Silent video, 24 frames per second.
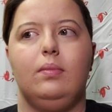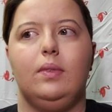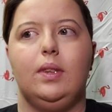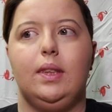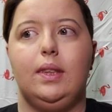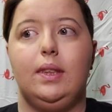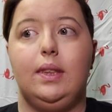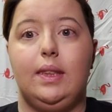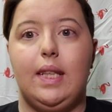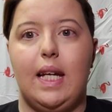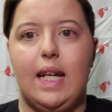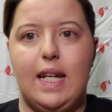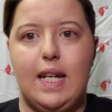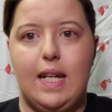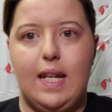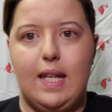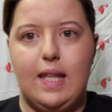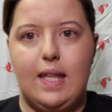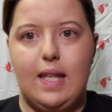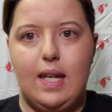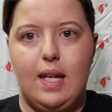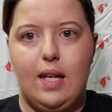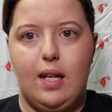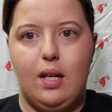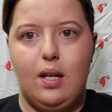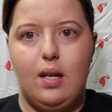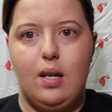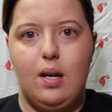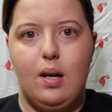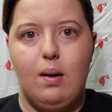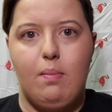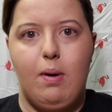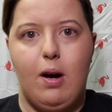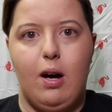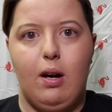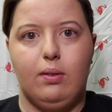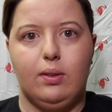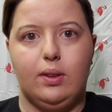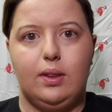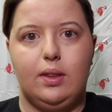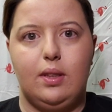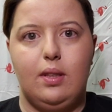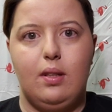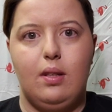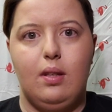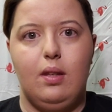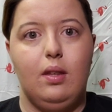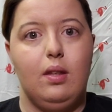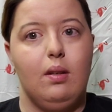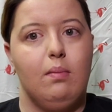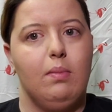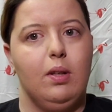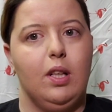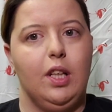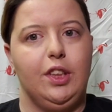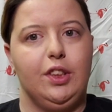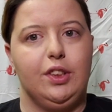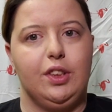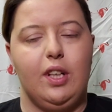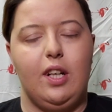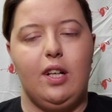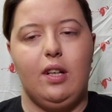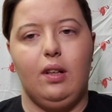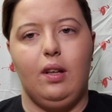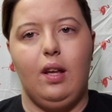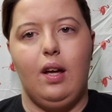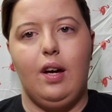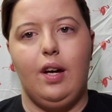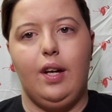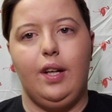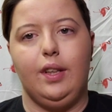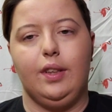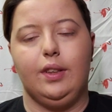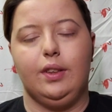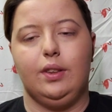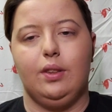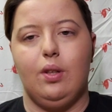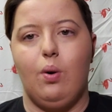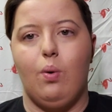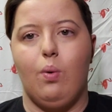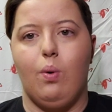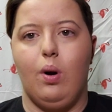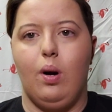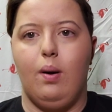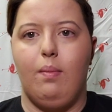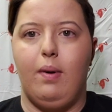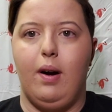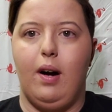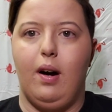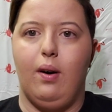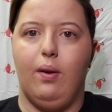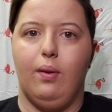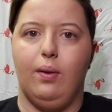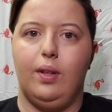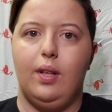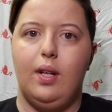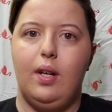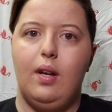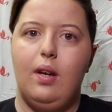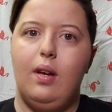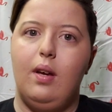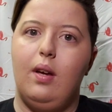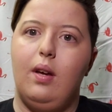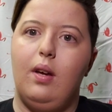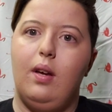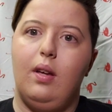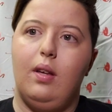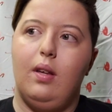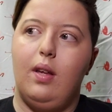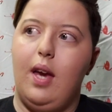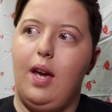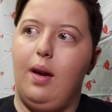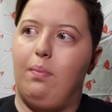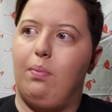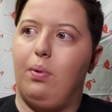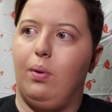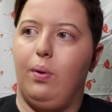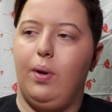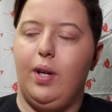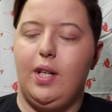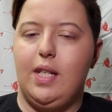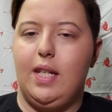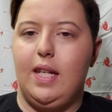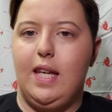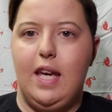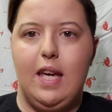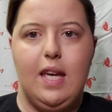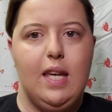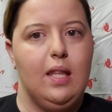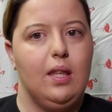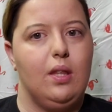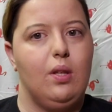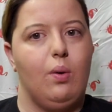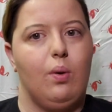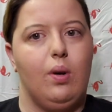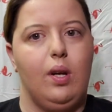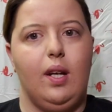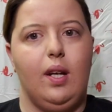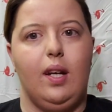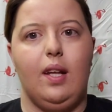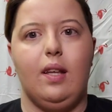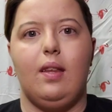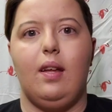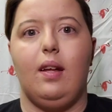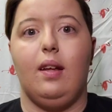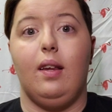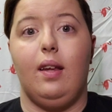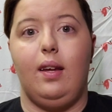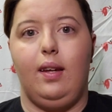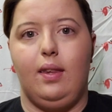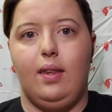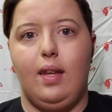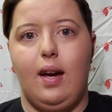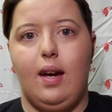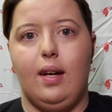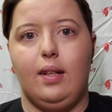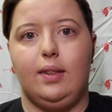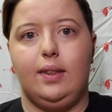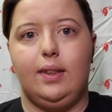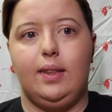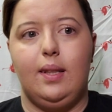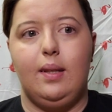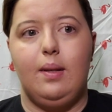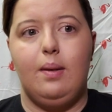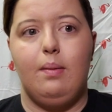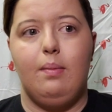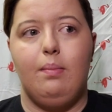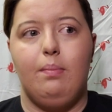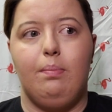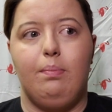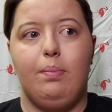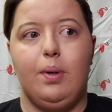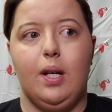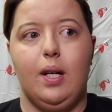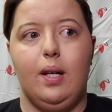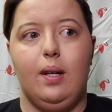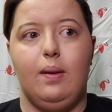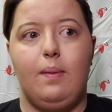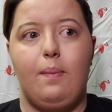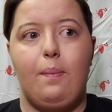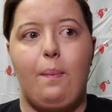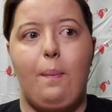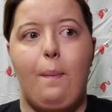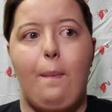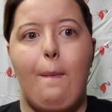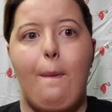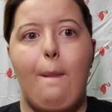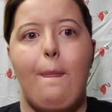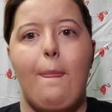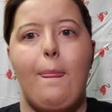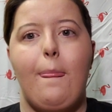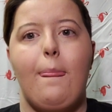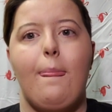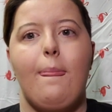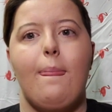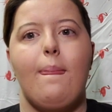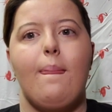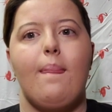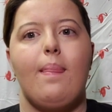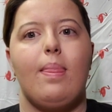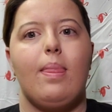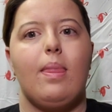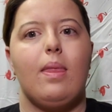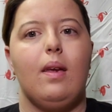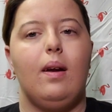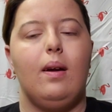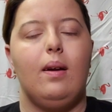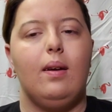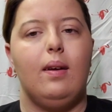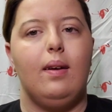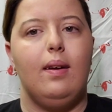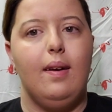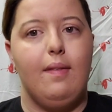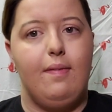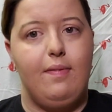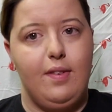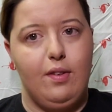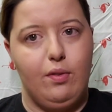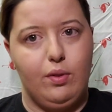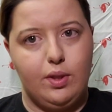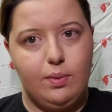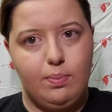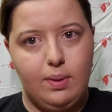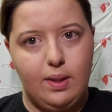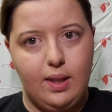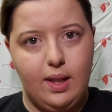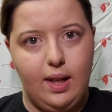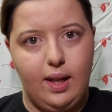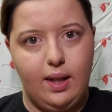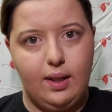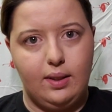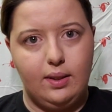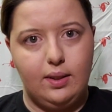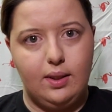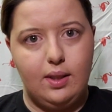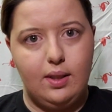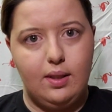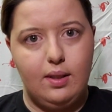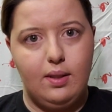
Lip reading: said anything about the Malaysian Airlines or about April 18th or anything like that. But if it was planned,